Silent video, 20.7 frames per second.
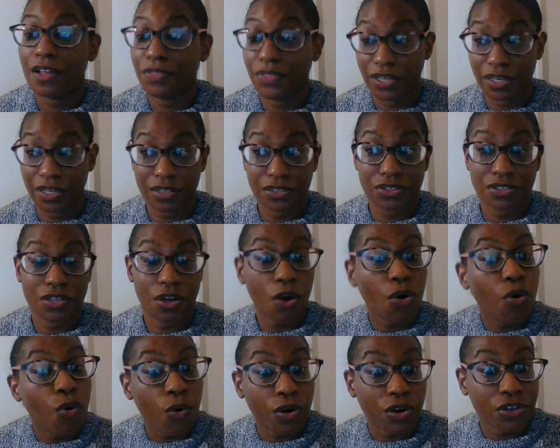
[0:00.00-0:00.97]
there's a
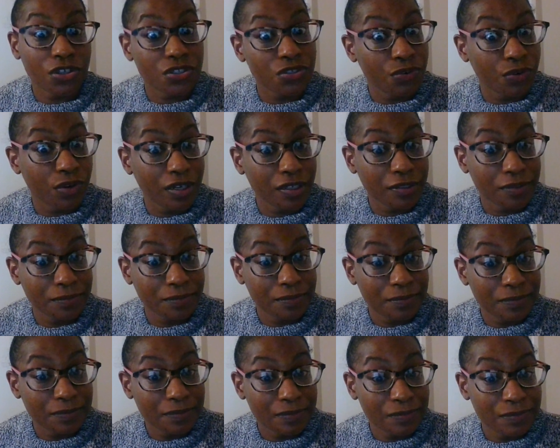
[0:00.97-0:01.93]
corner store.
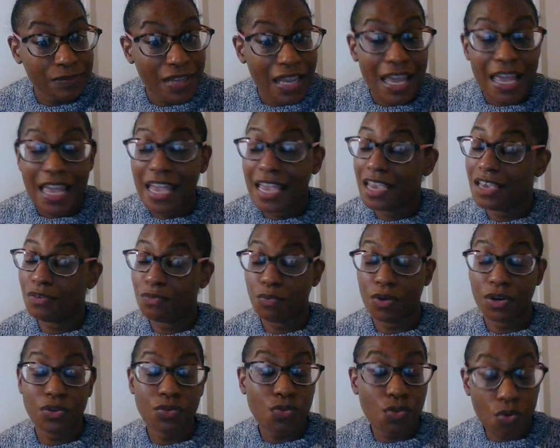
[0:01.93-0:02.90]
And
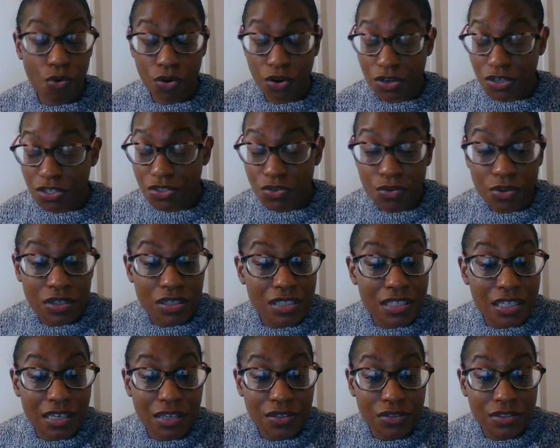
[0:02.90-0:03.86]
what do corner stores
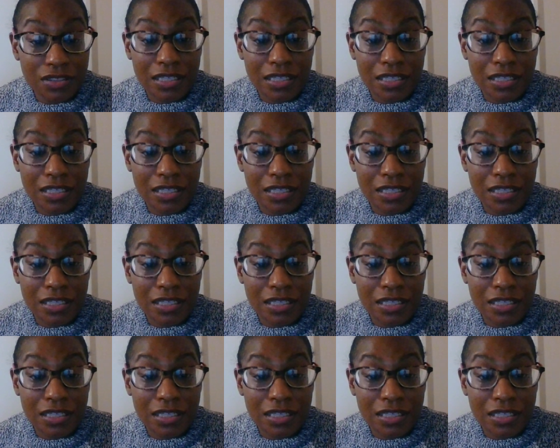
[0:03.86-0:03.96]
sell?